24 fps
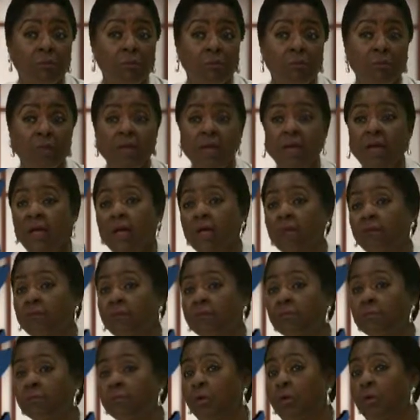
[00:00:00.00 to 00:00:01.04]
they have
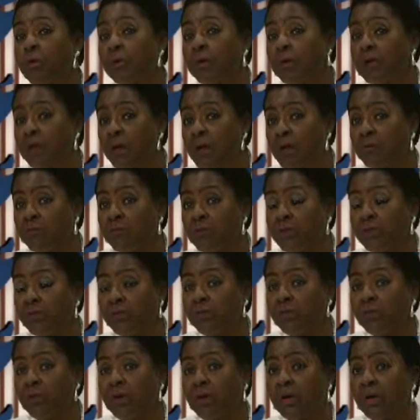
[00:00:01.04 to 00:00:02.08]
permanent
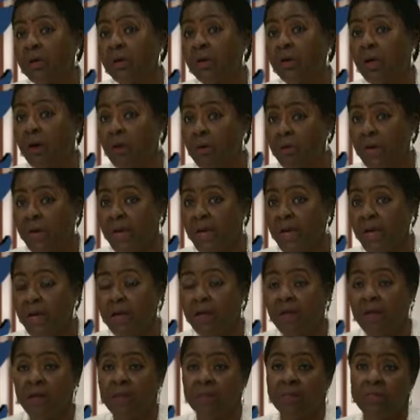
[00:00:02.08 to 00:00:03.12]
coverage. Okay?
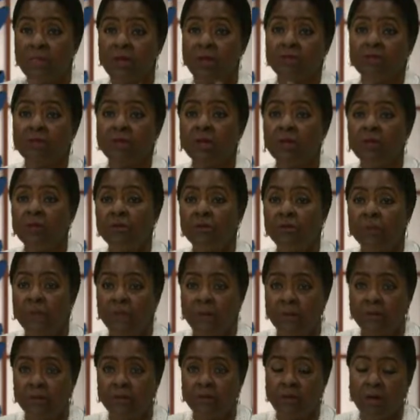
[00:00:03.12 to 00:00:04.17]
These are little
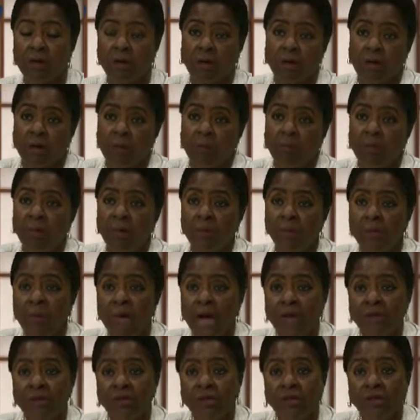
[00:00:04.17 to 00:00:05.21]
things. But
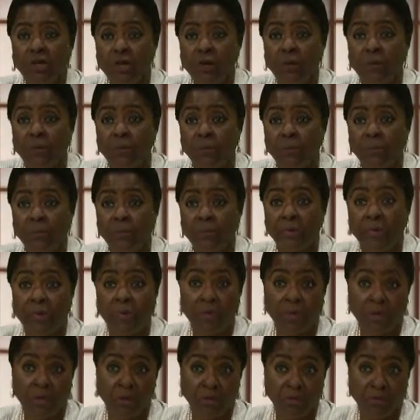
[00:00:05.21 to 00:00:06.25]
back to you and
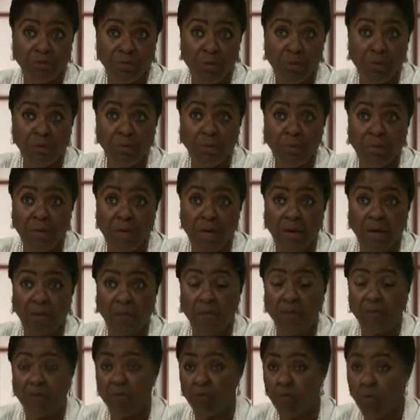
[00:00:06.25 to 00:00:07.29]
what I was talking about
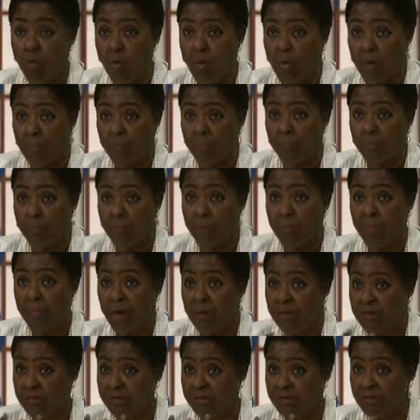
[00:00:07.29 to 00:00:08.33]
before,
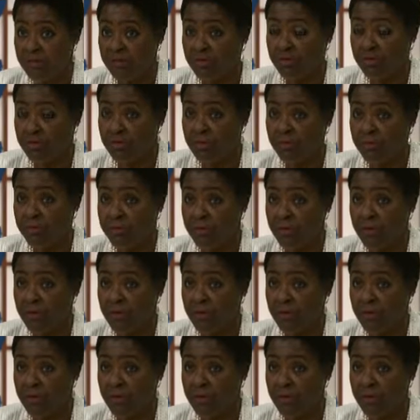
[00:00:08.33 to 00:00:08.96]
about this issue of